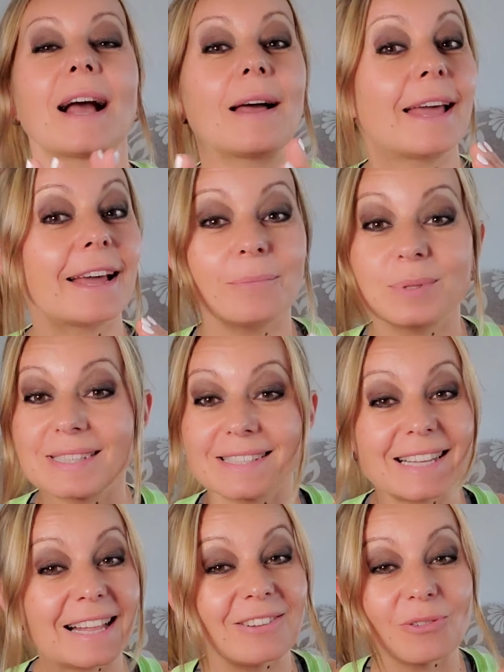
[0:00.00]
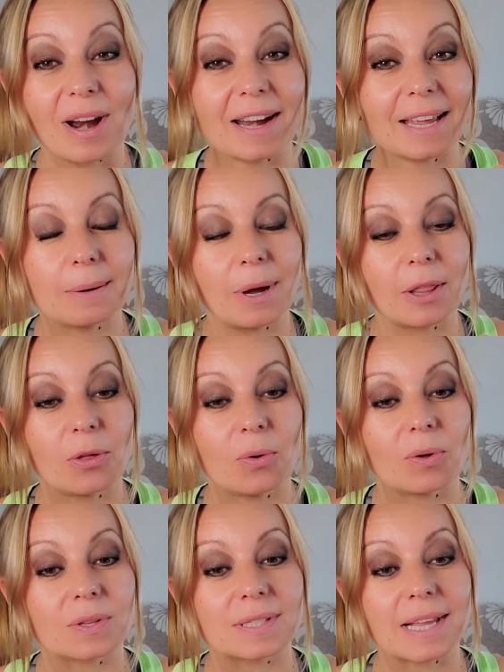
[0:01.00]
I am still running in my
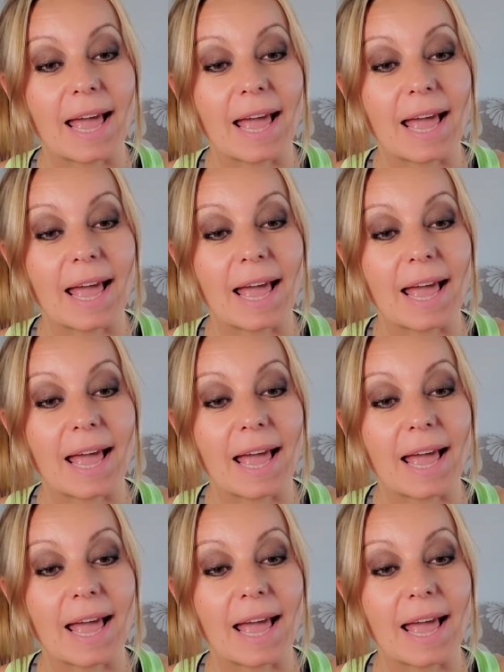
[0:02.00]
thoughts.